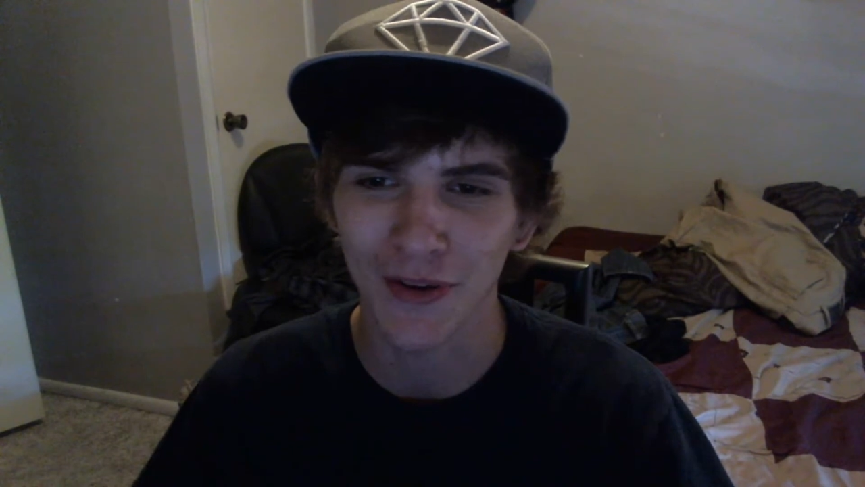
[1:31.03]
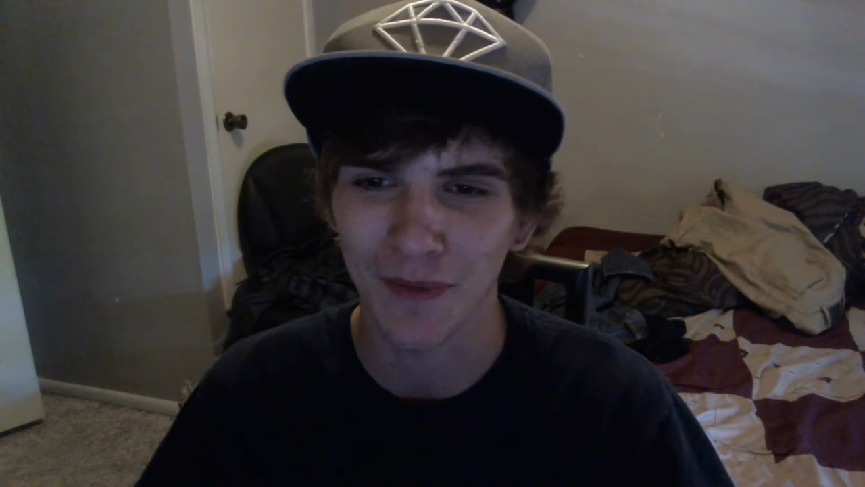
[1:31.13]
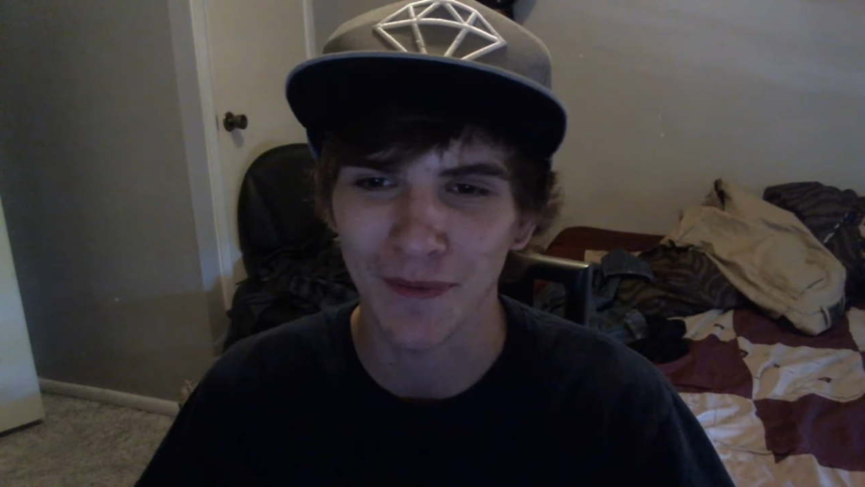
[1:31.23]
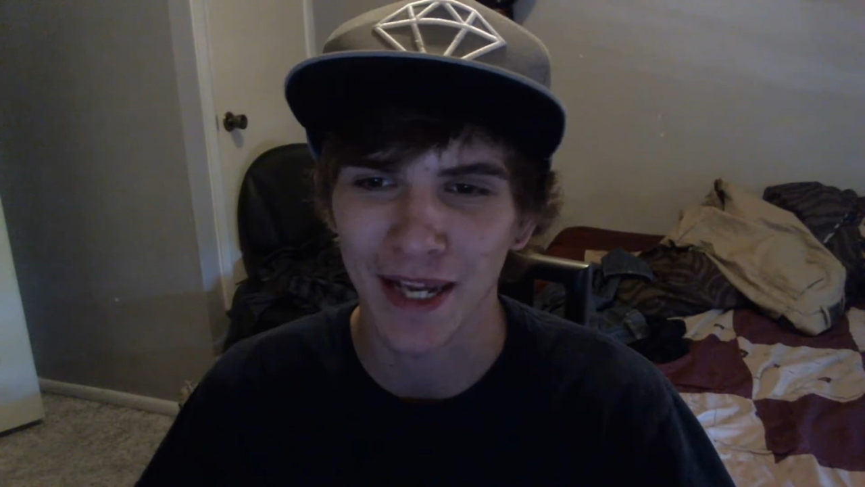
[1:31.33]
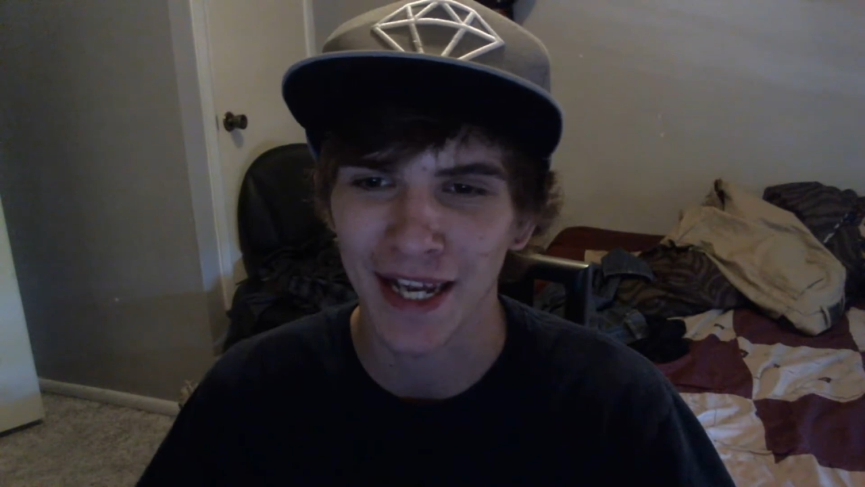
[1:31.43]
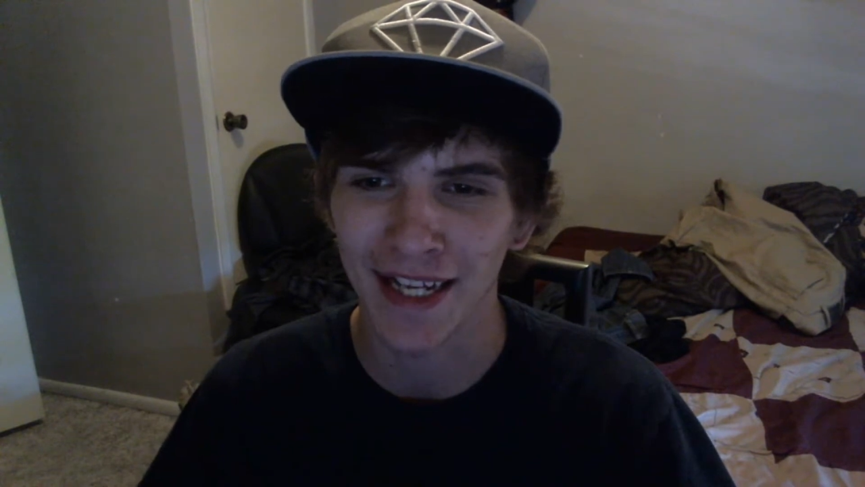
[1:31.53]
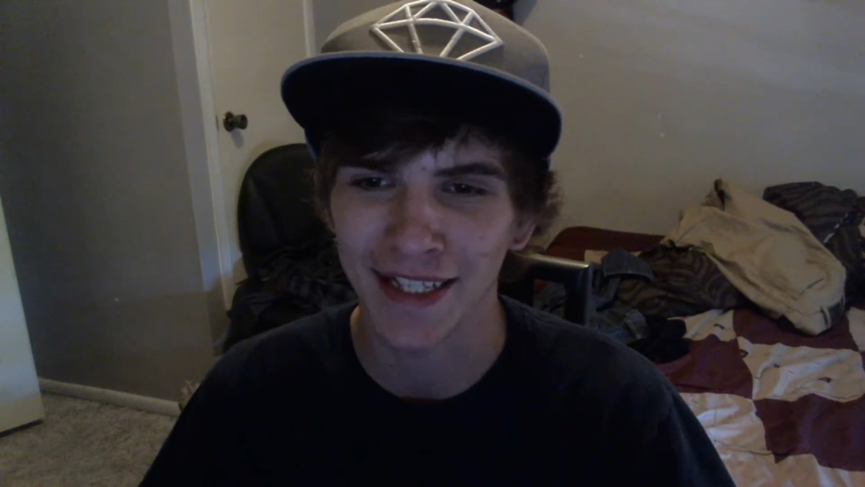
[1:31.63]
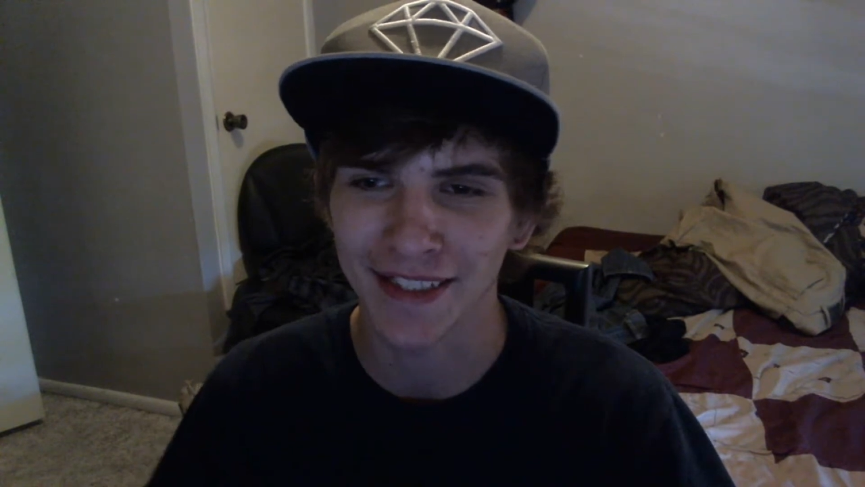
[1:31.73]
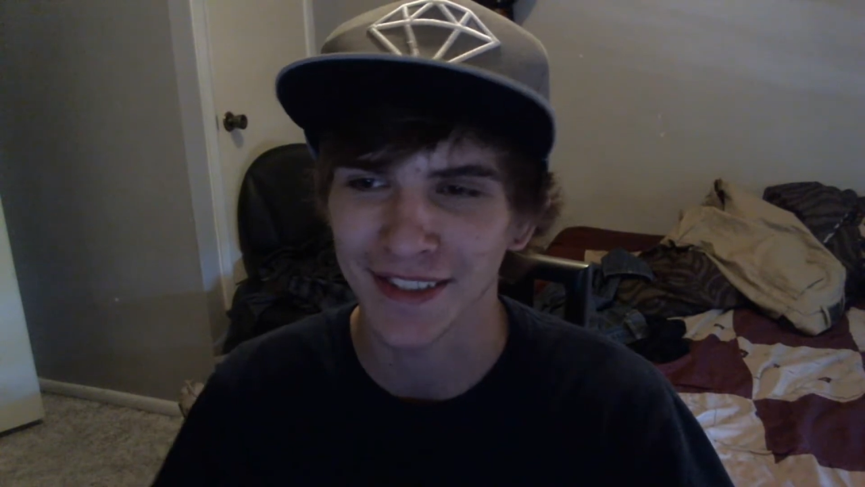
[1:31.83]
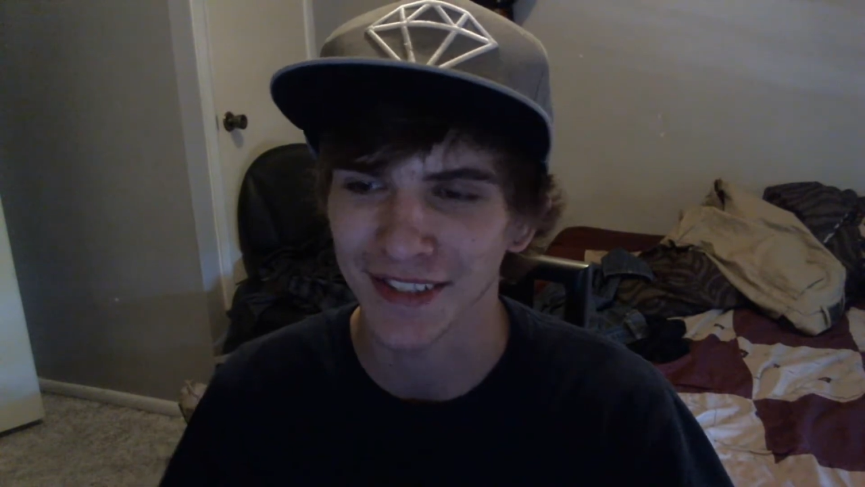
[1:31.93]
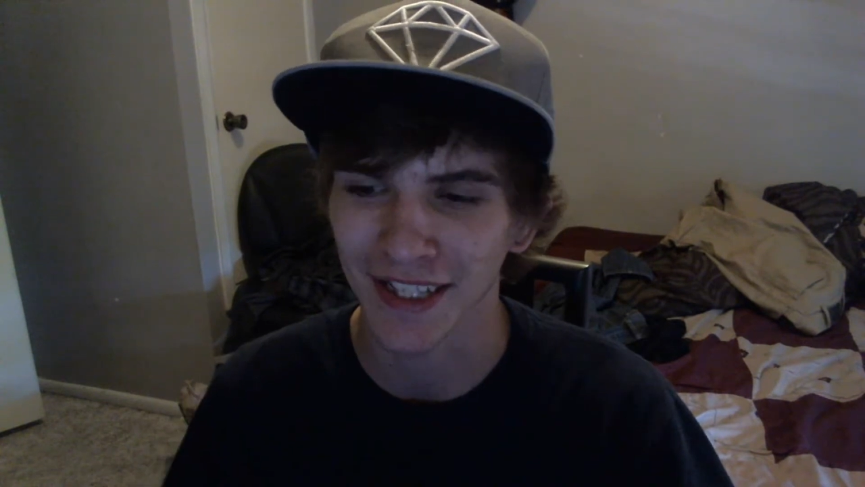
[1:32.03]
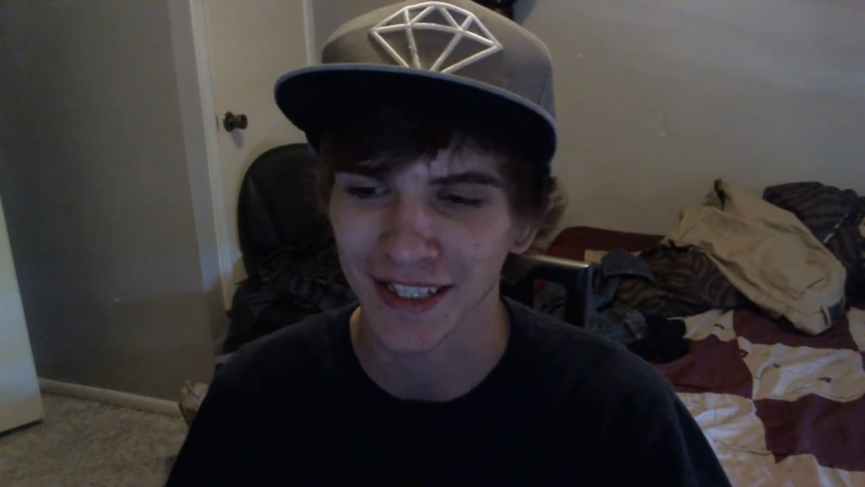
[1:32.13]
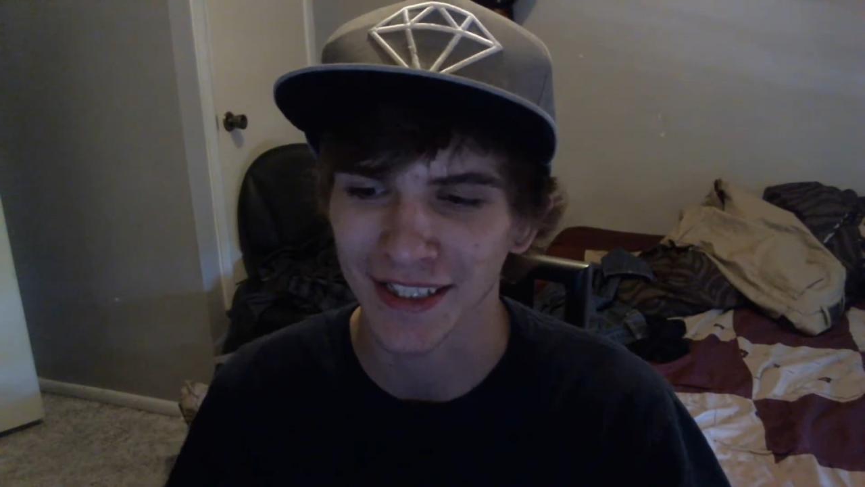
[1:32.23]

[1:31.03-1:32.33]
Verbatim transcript: mad because like,